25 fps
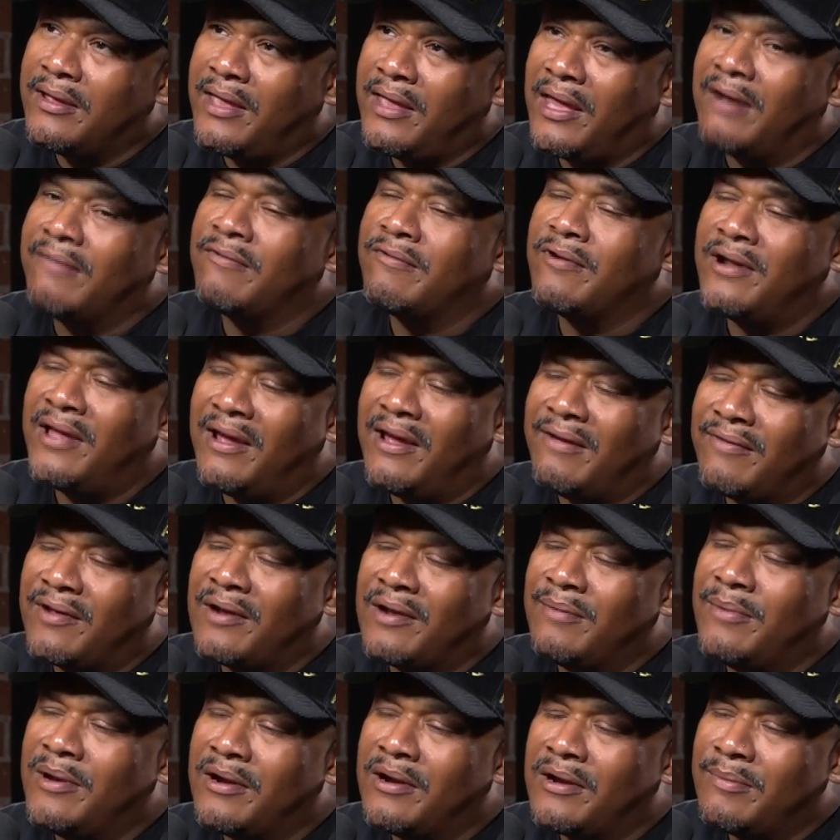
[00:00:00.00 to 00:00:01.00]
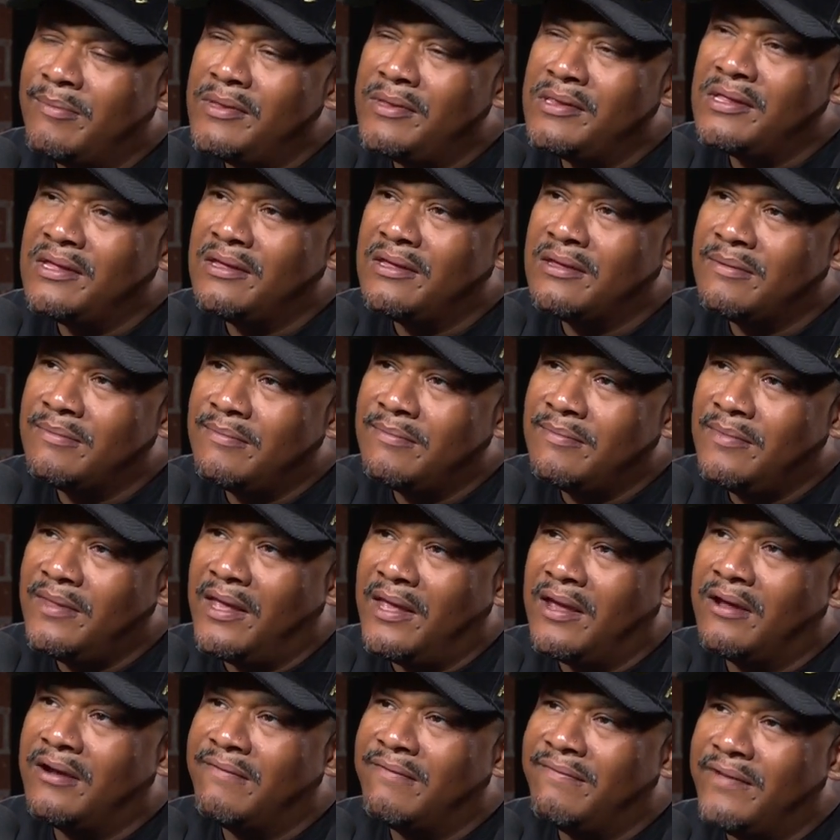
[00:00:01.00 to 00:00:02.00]
California African American Museum,
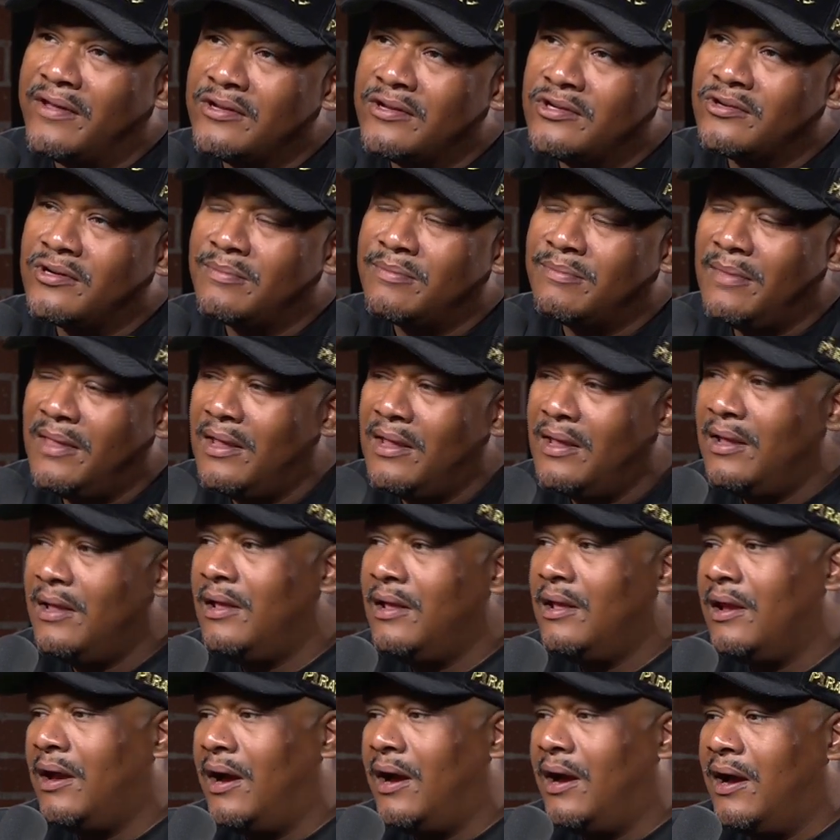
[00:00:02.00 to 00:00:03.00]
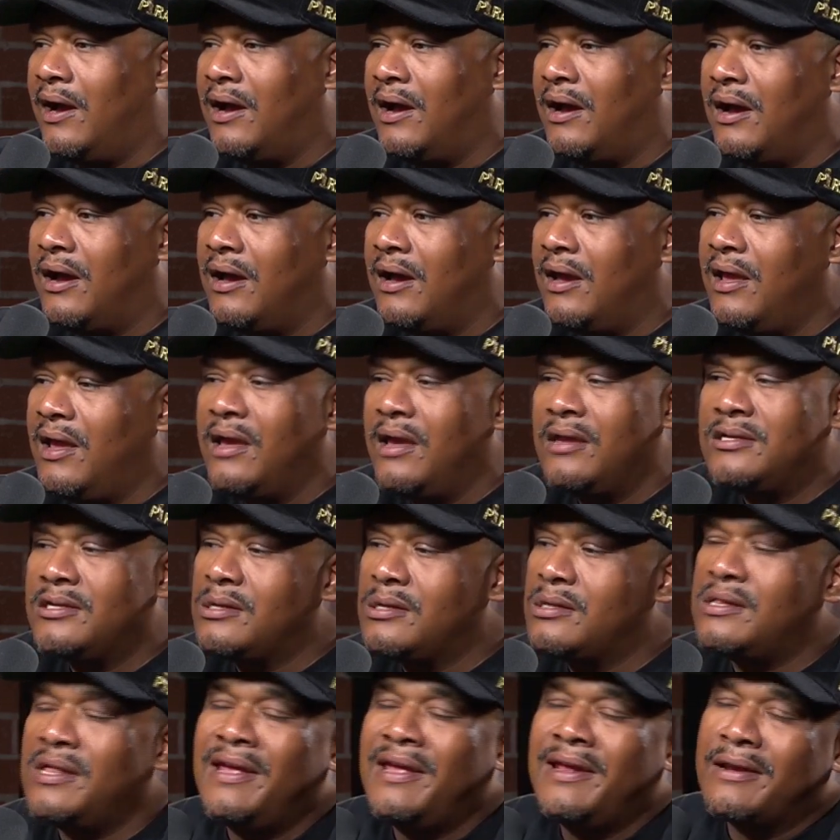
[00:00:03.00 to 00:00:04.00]
on a field trip. And
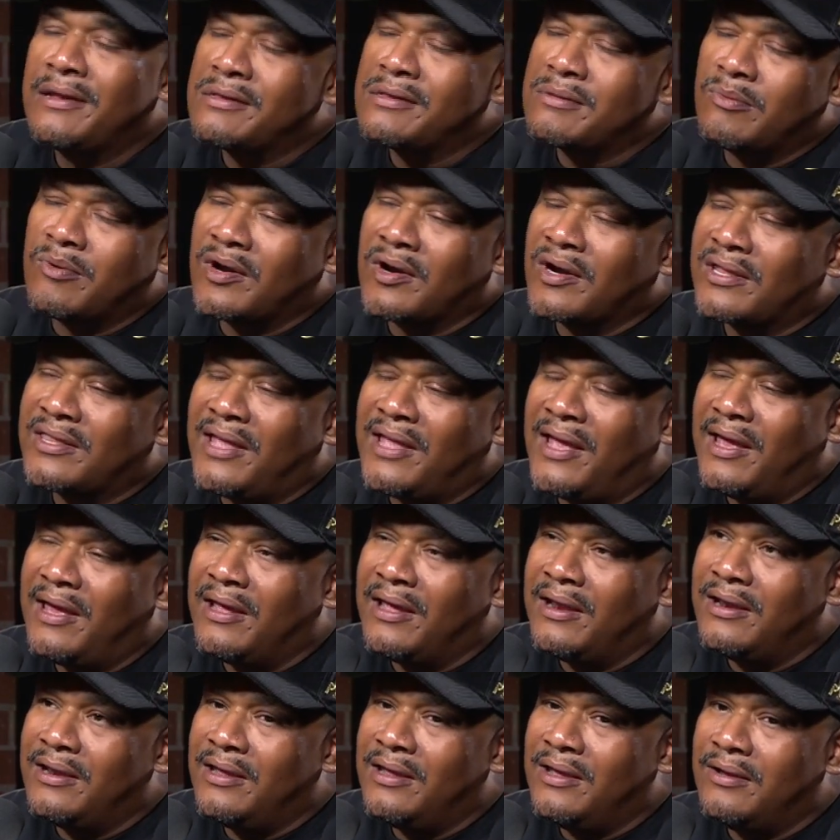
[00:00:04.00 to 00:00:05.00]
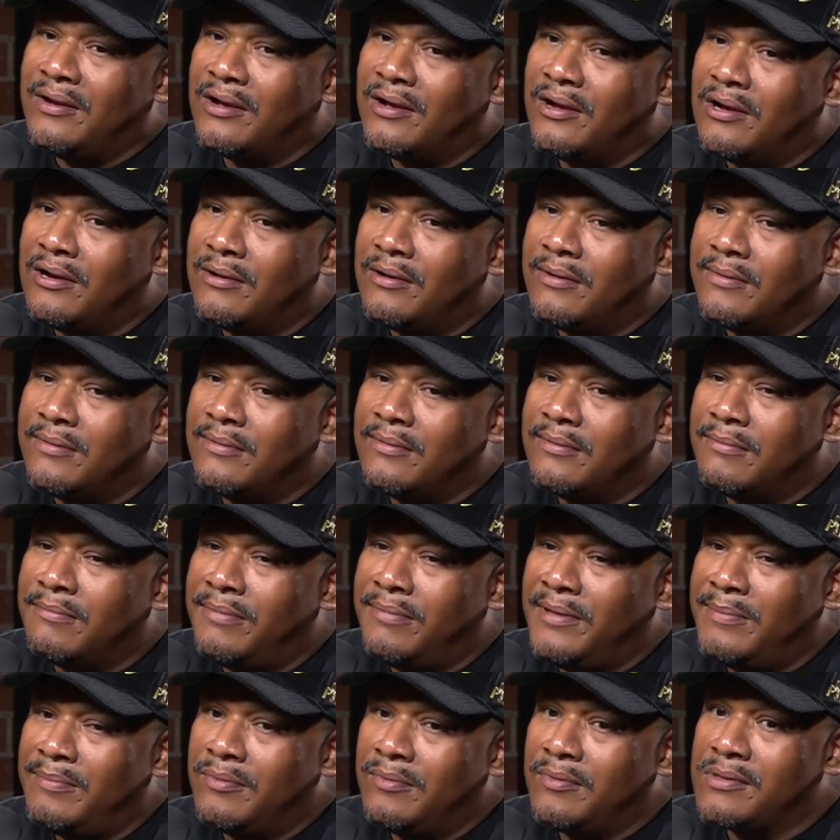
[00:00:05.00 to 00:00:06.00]
just seeing this work that, you know,
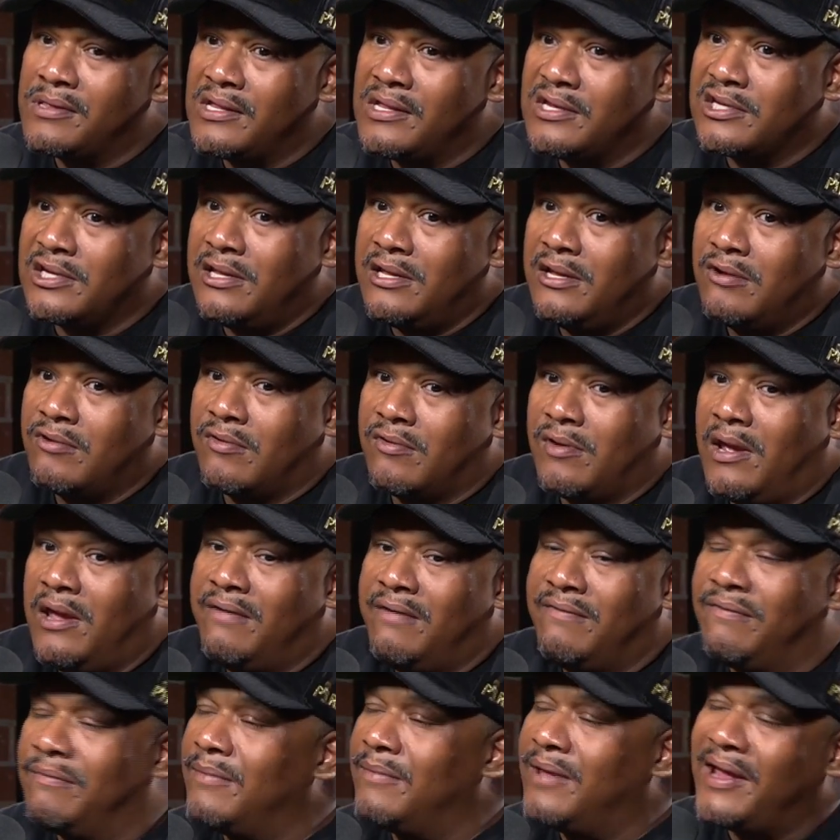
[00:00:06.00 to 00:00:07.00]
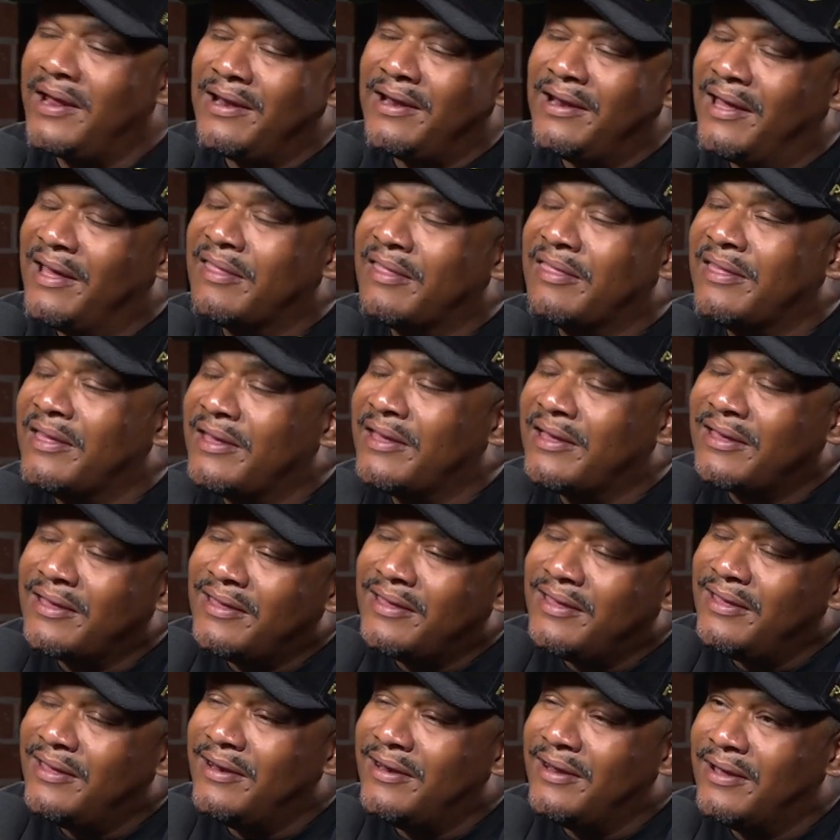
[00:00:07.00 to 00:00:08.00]
people essentially create from like nothing,
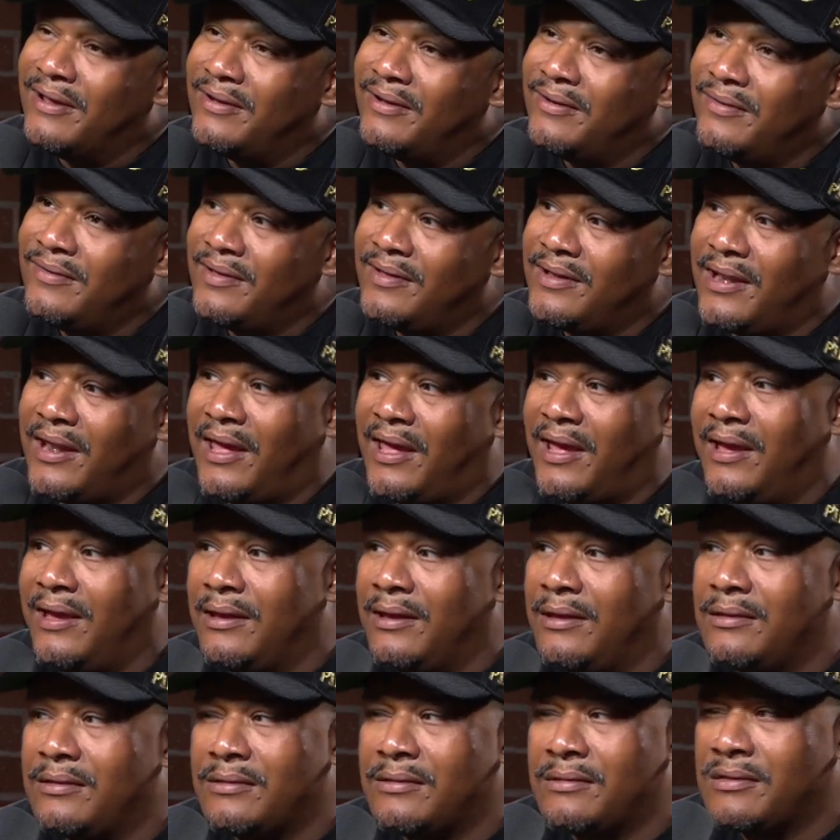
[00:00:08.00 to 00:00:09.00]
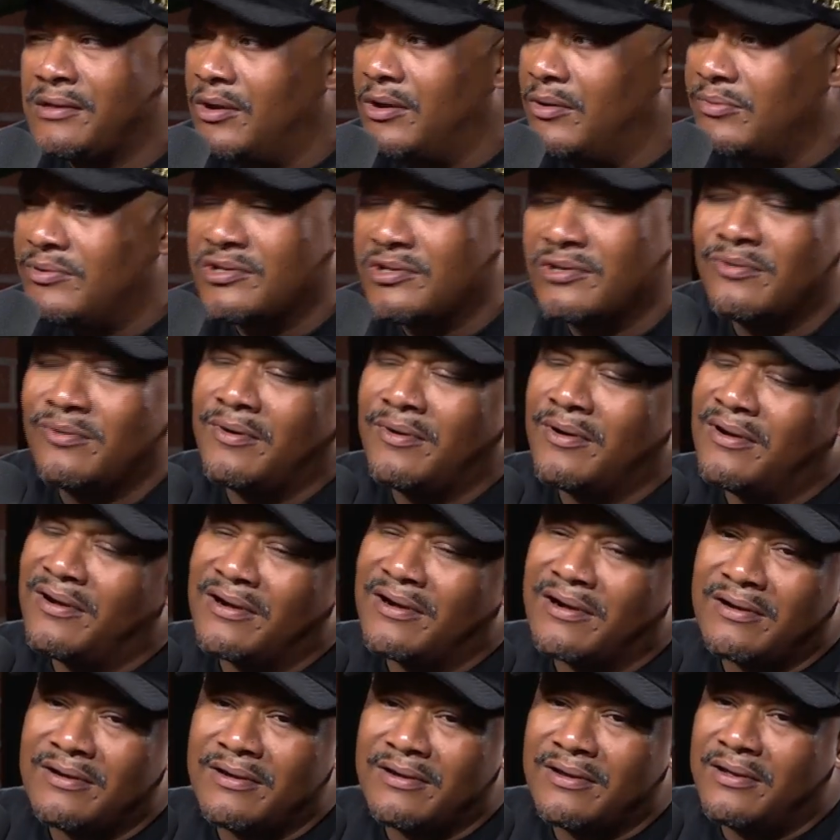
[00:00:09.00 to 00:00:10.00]
you know, like sculpture
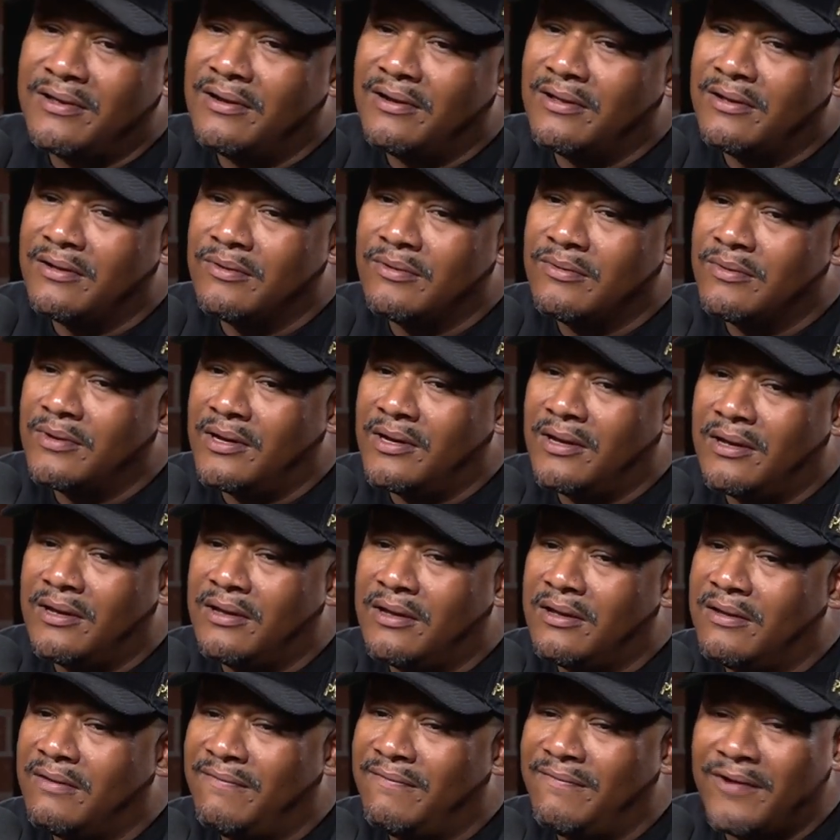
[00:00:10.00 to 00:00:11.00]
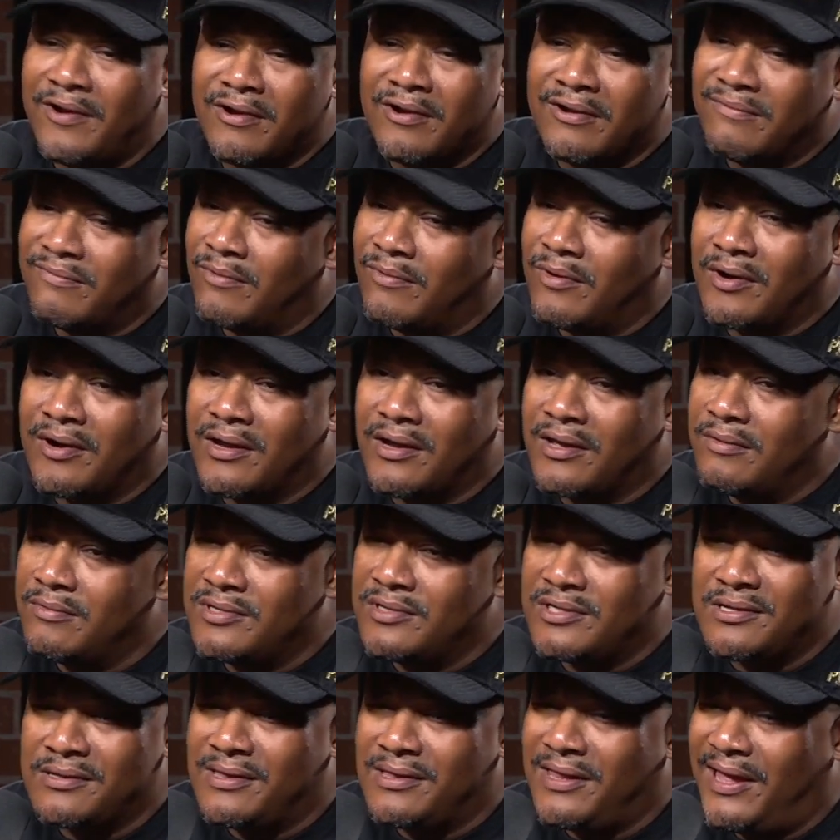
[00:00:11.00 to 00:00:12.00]
work, you know, figurative work. It
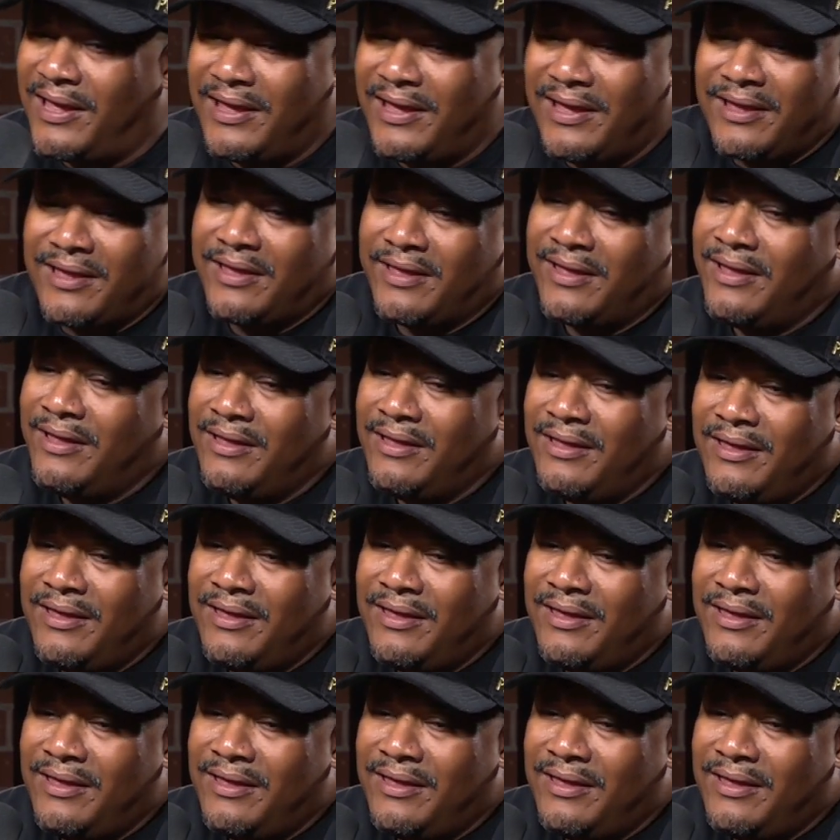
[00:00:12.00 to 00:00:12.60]
was just like